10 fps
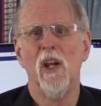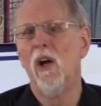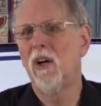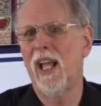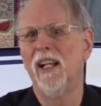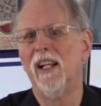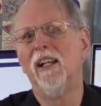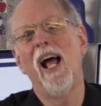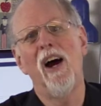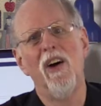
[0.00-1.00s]
Okay,
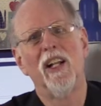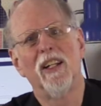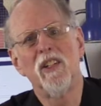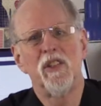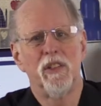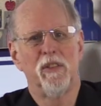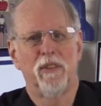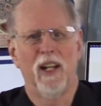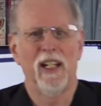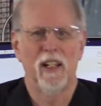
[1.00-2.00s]
now let's
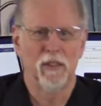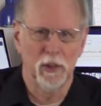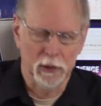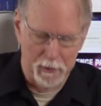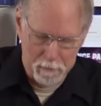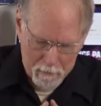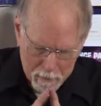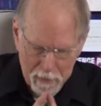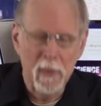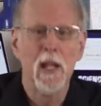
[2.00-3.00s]
define evolution.
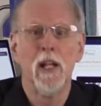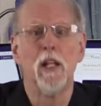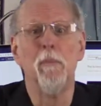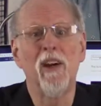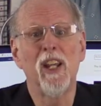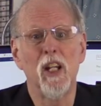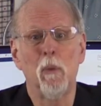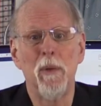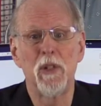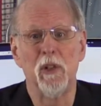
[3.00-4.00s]
The
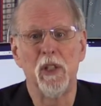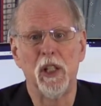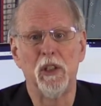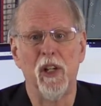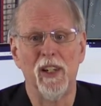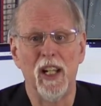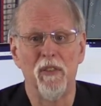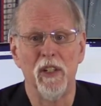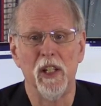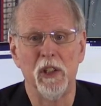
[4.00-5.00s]
Merriam-Webster dictionary
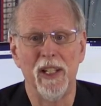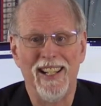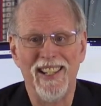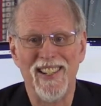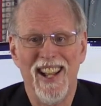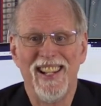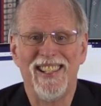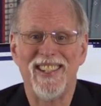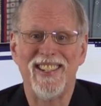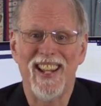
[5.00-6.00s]
definition is
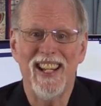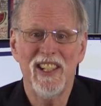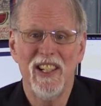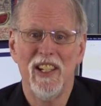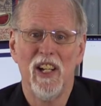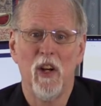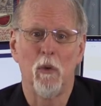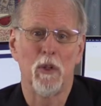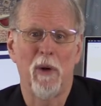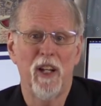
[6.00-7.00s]
descent
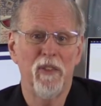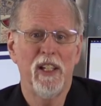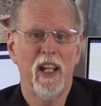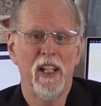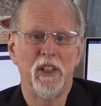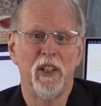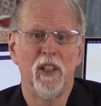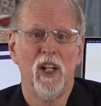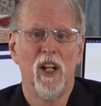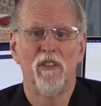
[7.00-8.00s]
with modification
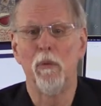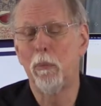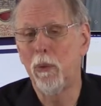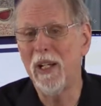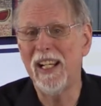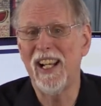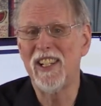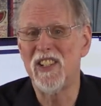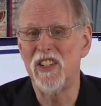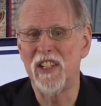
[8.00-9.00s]
from
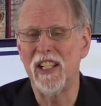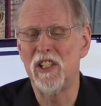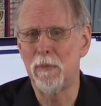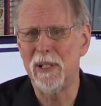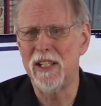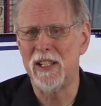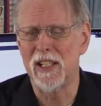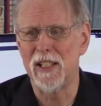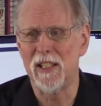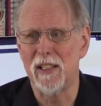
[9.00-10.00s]
pre-existing
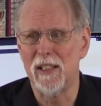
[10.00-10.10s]
species.